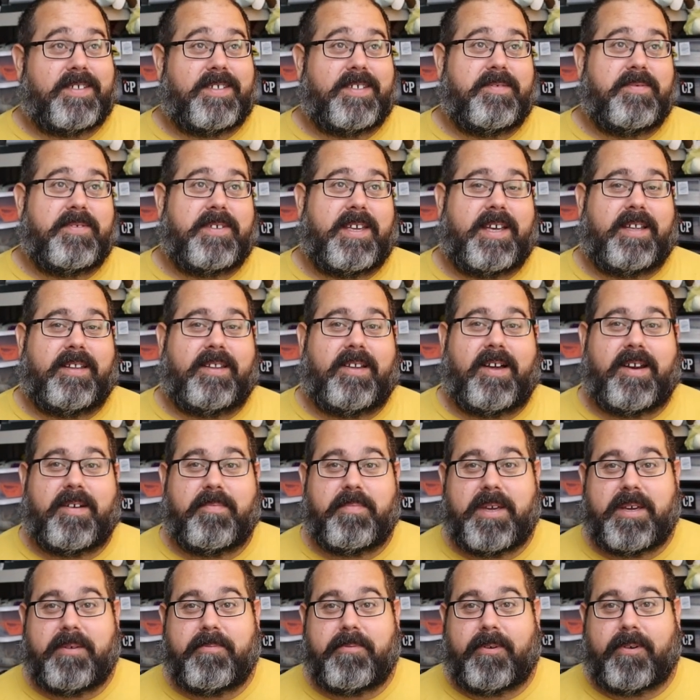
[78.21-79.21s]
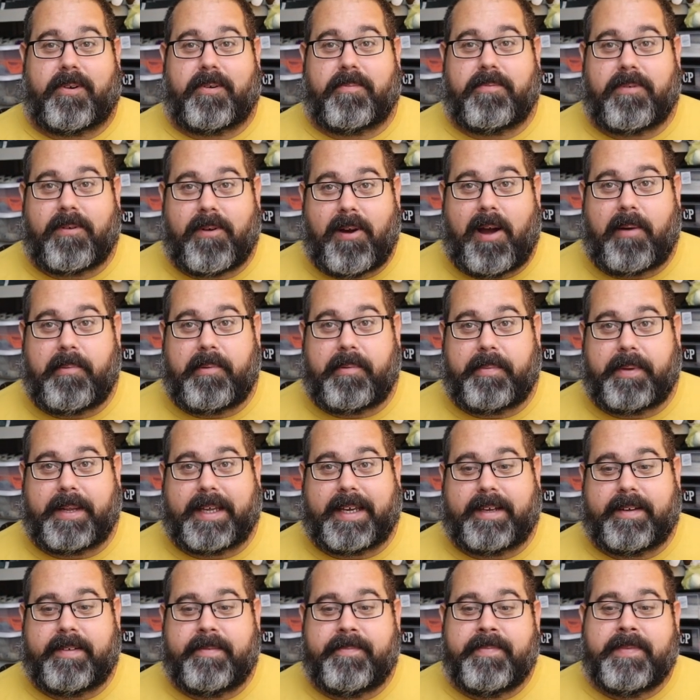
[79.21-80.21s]
It seems like a lot of people are
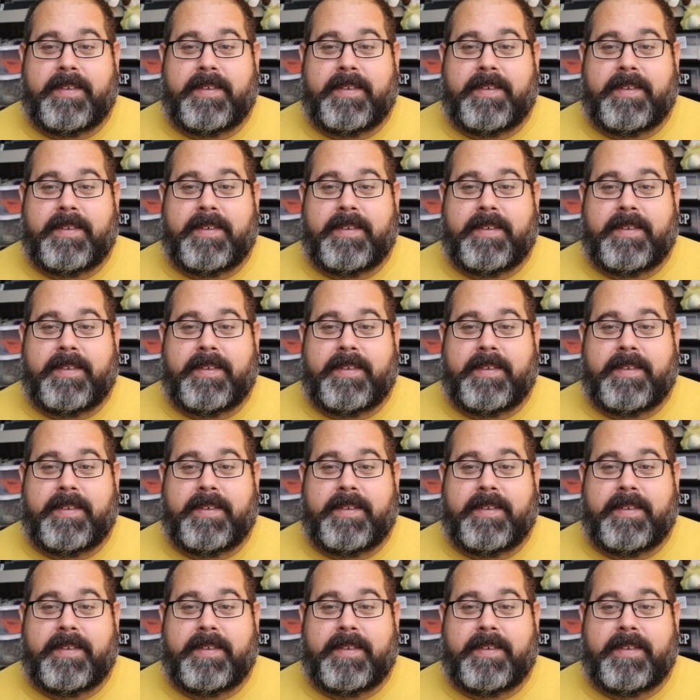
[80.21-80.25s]
probably